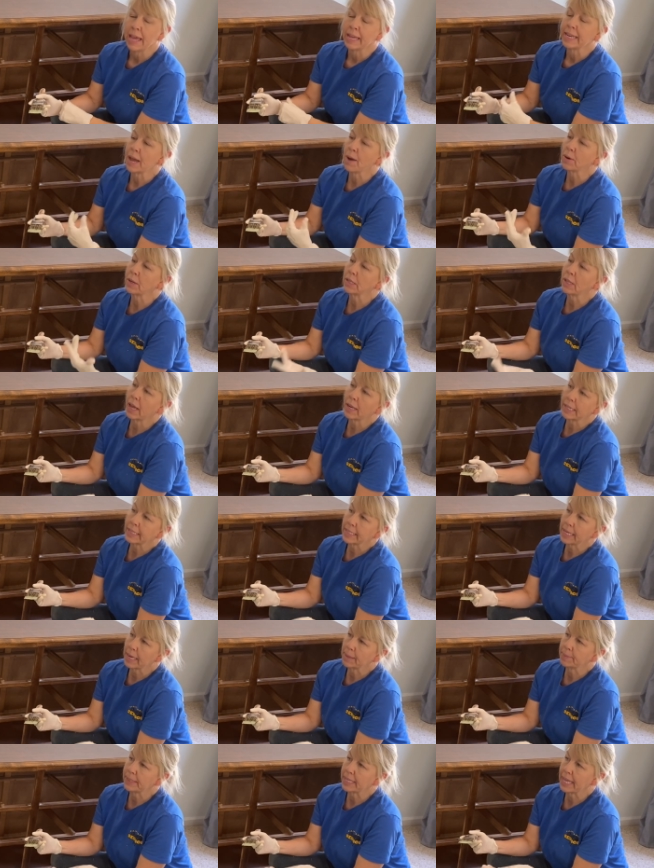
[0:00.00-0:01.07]
Now, a lot of
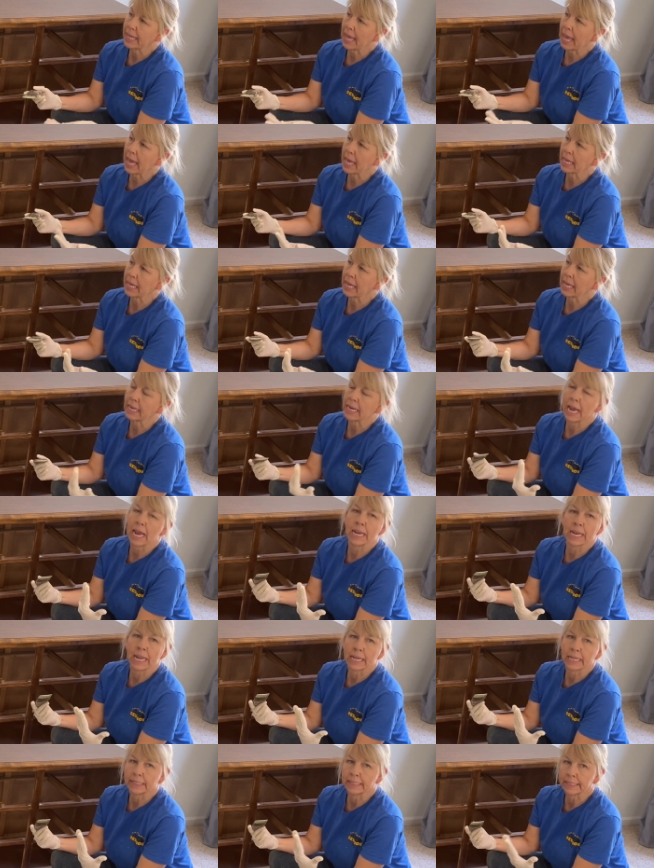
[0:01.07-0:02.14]
times they can't get an
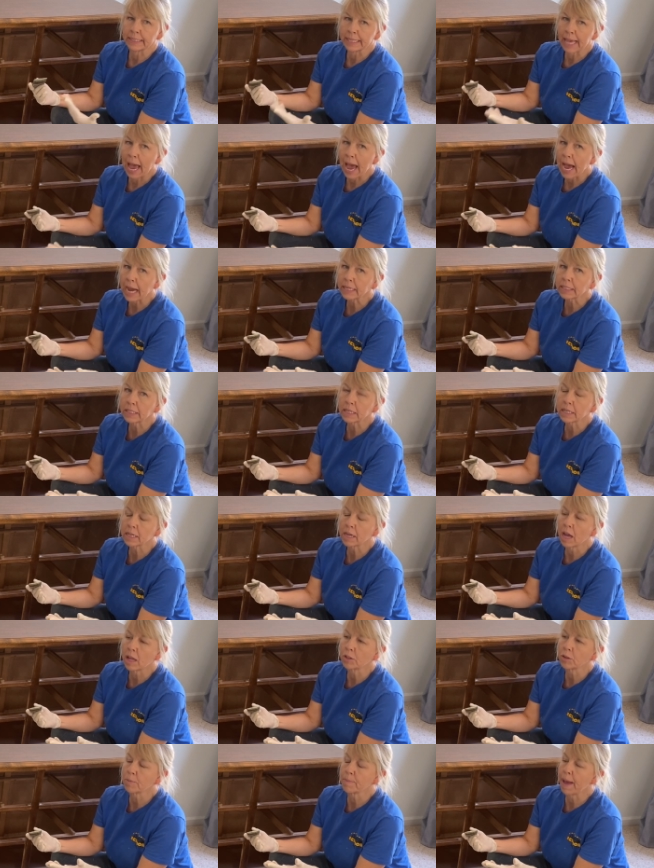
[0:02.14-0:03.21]
exact
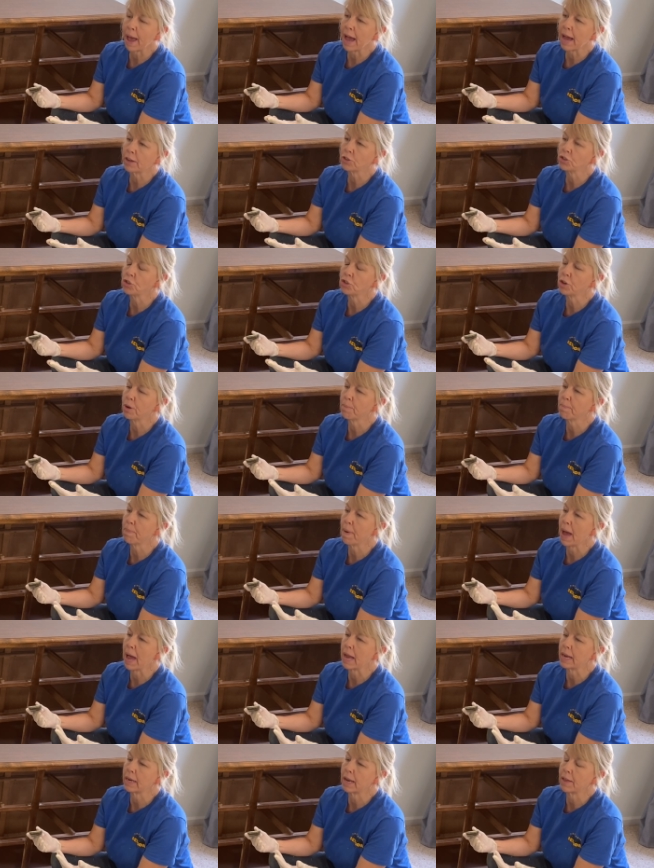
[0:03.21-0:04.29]
color match,
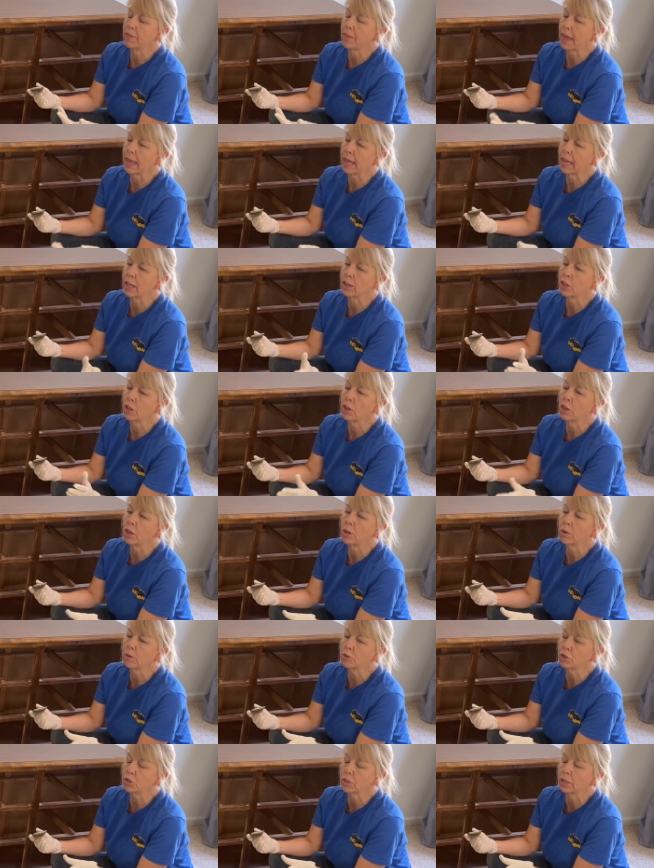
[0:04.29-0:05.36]
but they can
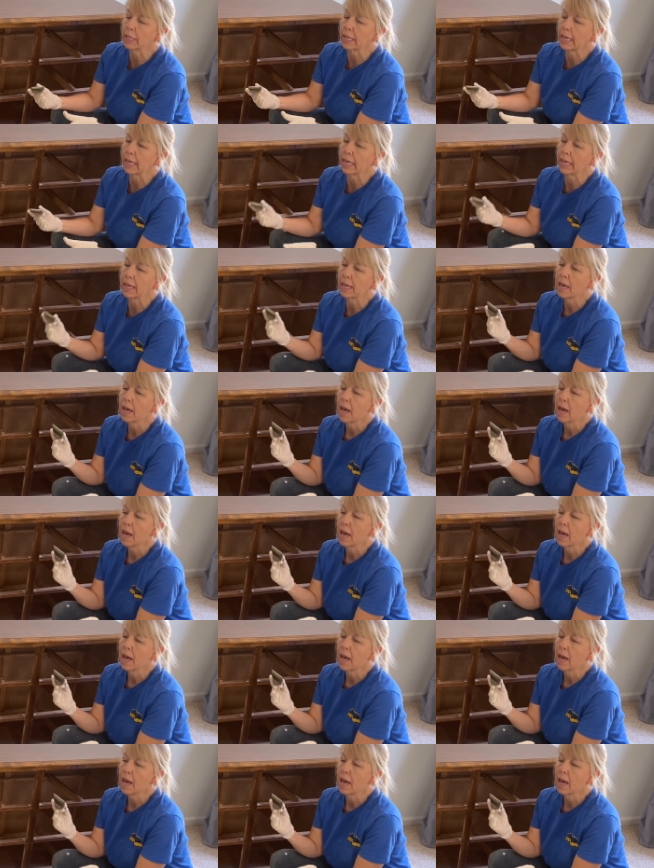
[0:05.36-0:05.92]
usually